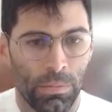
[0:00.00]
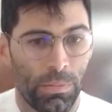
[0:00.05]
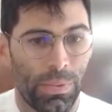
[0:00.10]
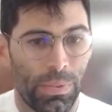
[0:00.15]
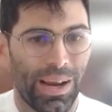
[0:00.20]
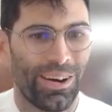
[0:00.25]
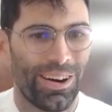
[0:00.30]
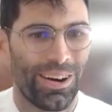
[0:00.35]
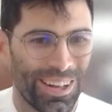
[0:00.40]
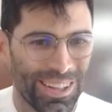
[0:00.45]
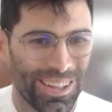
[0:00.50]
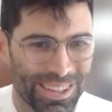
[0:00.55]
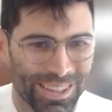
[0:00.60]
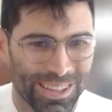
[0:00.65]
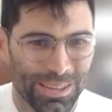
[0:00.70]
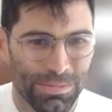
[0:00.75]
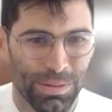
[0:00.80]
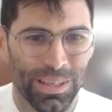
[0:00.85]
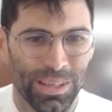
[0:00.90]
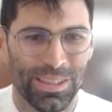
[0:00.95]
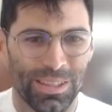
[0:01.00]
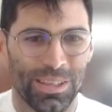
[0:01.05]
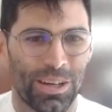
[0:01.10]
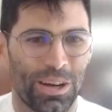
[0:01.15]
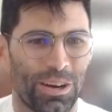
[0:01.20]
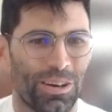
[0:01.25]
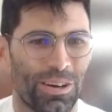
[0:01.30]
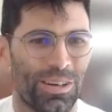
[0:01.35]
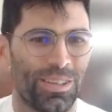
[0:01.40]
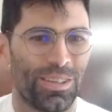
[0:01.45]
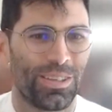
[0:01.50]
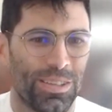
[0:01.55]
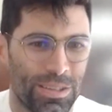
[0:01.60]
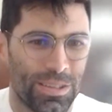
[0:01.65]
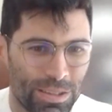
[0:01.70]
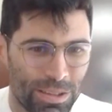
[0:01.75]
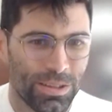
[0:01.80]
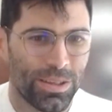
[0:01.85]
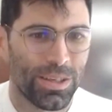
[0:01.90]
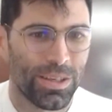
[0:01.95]
Parents, please encourage the
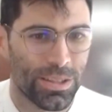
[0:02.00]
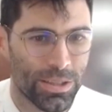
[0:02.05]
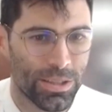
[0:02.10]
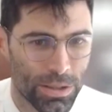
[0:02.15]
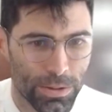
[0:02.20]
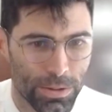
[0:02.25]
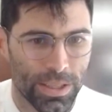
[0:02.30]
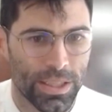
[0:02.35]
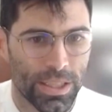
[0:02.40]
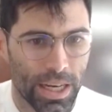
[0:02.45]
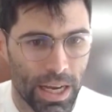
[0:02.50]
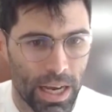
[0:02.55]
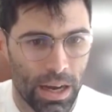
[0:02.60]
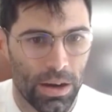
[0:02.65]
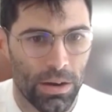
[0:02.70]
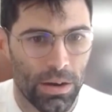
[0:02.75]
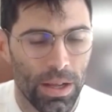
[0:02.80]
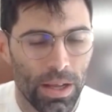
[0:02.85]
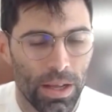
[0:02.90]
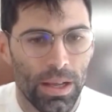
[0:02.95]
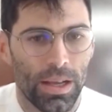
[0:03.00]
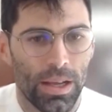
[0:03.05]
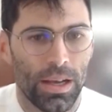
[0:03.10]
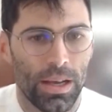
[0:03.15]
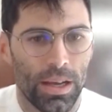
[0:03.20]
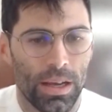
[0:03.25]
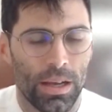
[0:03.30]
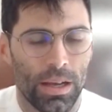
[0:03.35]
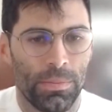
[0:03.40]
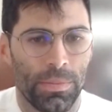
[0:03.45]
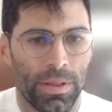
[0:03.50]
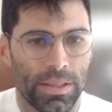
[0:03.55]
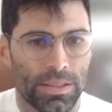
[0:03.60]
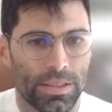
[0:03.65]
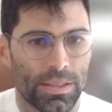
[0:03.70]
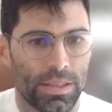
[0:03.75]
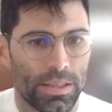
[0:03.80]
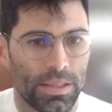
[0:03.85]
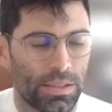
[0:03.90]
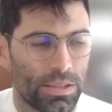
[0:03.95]
students to reach out.
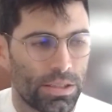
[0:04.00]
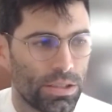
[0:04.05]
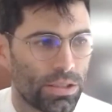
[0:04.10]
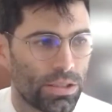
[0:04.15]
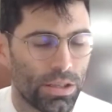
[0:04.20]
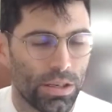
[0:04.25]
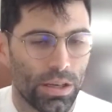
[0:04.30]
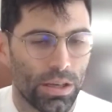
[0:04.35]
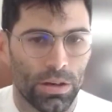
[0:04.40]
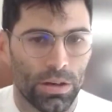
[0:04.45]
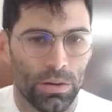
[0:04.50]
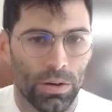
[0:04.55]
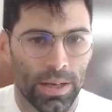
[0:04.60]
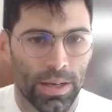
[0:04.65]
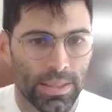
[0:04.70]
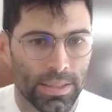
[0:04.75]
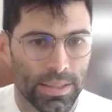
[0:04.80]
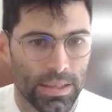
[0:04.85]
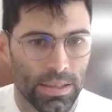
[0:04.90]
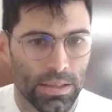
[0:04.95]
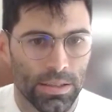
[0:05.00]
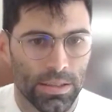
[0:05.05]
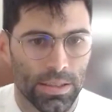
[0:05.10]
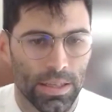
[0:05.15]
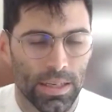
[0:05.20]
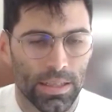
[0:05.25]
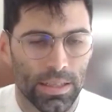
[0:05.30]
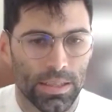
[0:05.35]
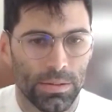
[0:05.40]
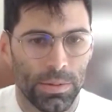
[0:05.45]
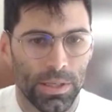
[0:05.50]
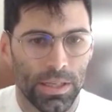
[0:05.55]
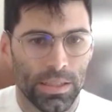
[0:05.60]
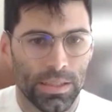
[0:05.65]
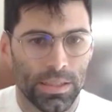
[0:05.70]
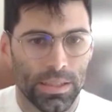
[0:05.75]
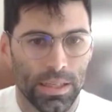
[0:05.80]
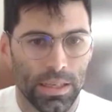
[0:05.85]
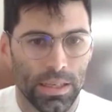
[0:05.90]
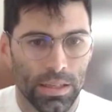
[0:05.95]
That's just a great skill set to be
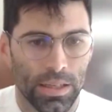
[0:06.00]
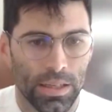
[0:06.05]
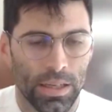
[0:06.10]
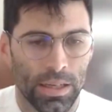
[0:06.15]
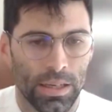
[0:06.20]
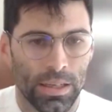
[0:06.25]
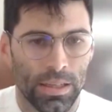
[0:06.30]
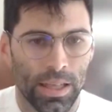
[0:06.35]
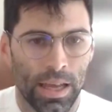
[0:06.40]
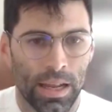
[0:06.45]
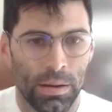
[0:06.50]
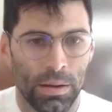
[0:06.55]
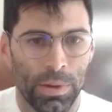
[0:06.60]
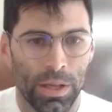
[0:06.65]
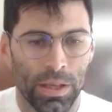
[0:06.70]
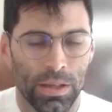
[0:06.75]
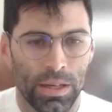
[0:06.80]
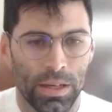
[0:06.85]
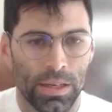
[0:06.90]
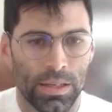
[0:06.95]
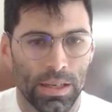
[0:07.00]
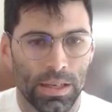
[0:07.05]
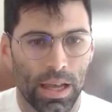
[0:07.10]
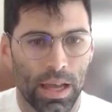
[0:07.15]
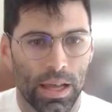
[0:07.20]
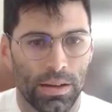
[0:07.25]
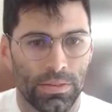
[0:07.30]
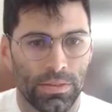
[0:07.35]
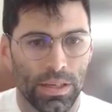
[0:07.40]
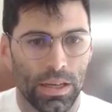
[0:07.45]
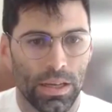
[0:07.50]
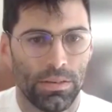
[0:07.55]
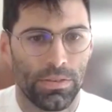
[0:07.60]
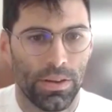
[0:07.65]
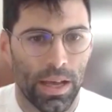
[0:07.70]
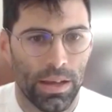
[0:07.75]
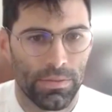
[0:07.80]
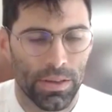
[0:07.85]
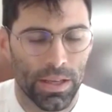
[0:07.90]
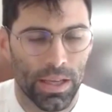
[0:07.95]
instilling, that ability to kind of
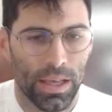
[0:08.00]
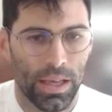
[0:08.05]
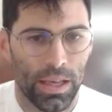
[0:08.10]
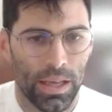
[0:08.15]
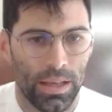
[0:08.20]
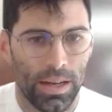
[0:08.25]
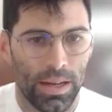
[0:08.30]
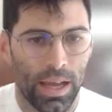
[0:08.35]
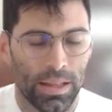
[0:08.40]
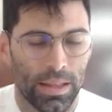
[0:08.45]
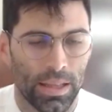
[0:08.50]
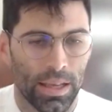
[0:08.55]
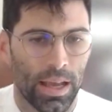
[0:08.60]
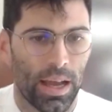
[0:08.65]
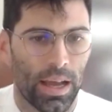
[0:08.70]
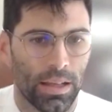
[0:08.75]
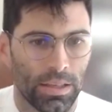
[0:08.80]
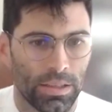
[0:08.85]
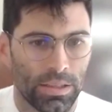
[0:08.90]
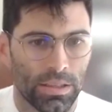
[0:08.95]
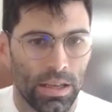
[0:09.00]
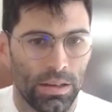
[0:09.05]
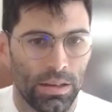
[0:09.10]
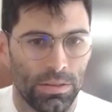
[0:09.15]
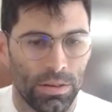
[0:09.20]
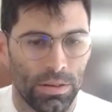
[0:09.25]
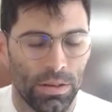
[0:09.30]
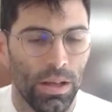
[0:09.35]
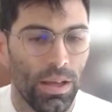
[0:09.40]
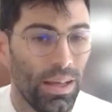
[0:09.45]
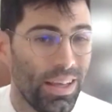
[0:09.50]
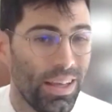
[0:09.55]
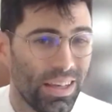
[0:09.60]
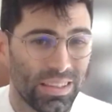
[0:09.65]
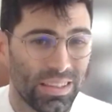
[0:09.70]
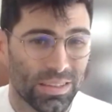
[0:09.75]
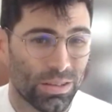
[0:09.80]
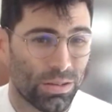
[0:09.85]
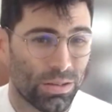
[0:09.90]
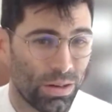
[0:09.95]
self-advocate at the college level.
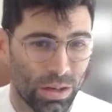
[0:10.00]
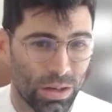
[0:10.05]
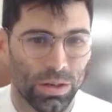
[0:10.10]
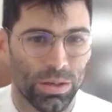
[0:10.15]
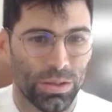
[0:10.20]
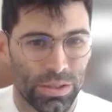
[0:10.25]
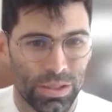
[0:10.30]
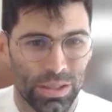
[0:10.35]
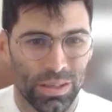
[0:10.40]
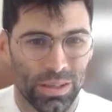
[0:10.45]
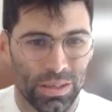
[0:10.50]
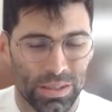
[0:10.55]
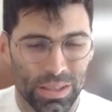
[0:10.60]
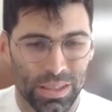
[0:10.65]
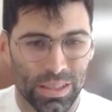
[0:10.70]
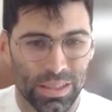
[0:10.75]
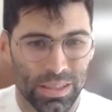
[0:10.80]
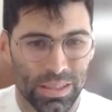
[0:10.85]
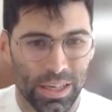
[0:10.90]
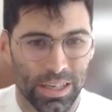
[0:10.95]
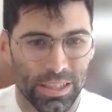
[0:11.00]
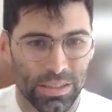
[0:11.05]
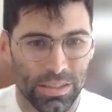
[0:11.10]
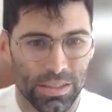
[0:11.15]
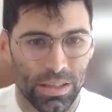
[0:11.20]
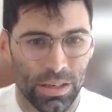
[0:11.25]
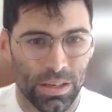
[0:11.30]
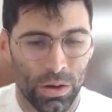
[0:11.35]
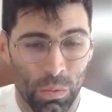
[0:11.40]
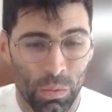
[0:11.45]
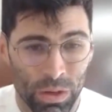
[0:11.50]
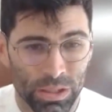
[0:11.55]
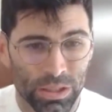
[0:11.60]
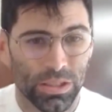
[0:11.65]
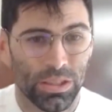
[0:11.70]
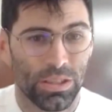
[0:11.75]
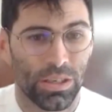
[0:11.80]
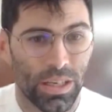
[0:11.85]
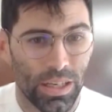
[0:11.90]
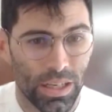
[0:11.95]
It's critical to your success, once
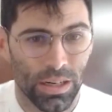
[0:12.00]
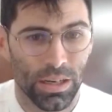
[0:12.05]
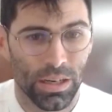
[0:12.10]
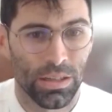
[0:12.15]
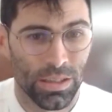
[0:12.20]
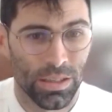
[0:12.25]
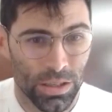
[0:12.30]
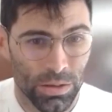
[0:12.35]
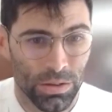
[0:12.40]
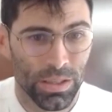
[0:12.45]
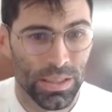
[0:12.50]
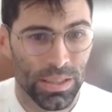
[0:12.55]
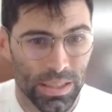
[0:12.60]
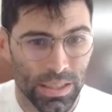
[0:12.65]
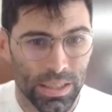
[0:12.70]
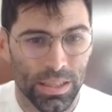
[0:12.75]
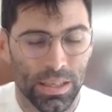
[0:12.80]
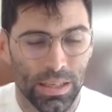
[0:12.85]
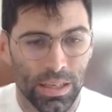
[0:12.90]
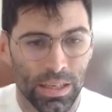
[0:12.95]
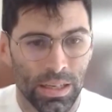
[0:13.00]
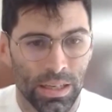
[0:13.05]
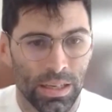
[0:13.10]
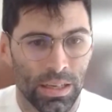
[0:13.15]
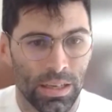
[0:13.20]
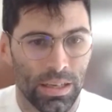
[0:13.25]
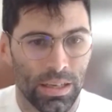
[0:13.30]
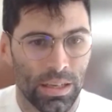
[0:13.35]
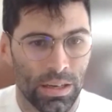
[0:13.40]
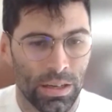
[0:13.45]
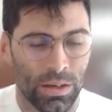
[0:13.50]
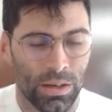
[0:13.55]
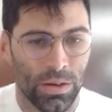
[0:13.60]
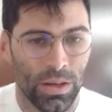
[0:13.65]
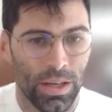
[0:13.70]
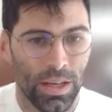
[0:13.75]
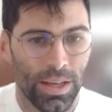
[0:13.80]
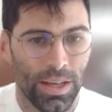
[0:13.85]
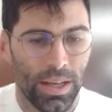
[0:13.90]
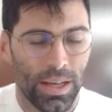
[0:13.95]
you're here degree seeking,
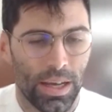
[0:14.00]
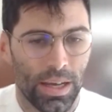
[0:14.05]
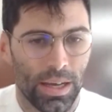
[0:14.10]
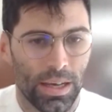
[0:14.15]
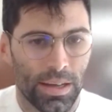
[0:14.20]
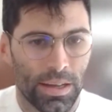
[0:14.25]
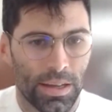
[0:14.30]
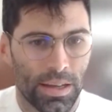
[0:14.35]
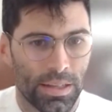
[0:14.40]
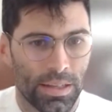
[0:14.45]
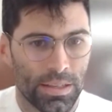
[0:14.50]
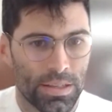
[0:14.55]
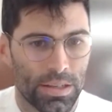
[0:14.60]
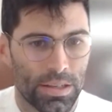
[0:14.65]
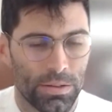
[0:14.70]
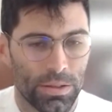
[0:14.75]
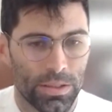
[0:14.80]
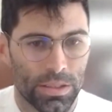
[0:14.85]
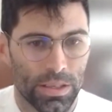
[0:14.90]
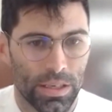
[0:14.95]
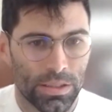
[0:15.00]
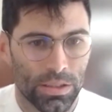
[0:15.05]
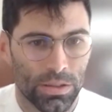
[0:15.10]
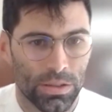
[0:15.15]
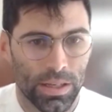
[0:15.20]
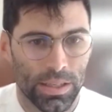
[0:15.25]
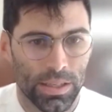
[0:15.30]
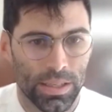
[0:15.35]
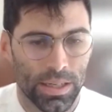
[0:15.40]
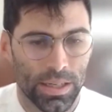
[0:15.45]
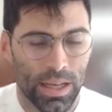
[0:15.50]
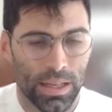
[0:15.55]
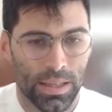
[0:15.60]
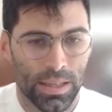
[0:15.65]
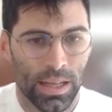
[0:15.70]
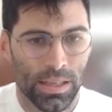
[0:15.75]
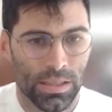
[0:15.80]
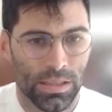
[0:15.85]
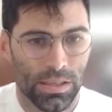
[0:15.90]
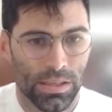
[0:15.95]
and so it's great to get
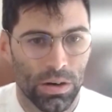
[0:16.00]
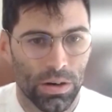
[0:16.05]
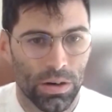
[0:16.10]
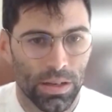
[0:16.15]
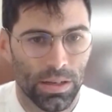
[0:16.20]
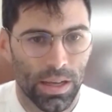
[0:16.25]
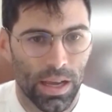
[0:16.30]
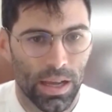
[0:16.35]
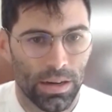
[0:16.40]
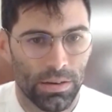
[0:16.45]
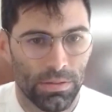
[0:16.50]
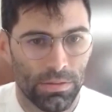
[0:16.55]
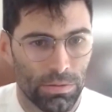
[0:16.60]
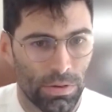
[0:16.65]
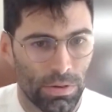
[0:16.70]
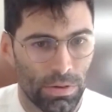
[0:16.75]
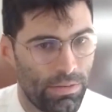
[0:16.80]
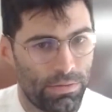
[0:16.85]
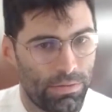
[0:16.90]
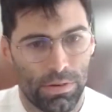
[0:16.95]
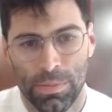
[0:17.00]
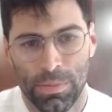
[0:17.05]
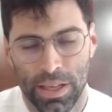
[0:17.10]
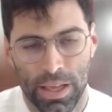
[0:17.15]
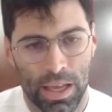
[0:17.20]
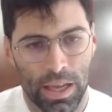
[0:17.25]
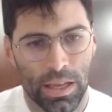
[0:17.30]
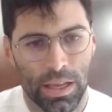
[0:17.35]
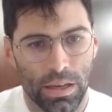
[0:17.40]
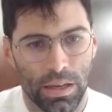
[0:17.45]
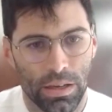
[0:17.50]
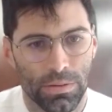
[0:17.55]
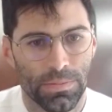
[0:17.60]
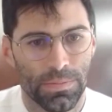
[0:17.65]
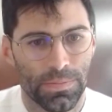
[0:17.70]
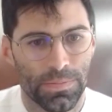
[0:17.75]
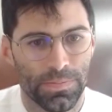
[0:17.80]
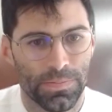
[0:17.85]
that started kind of right from the get-go.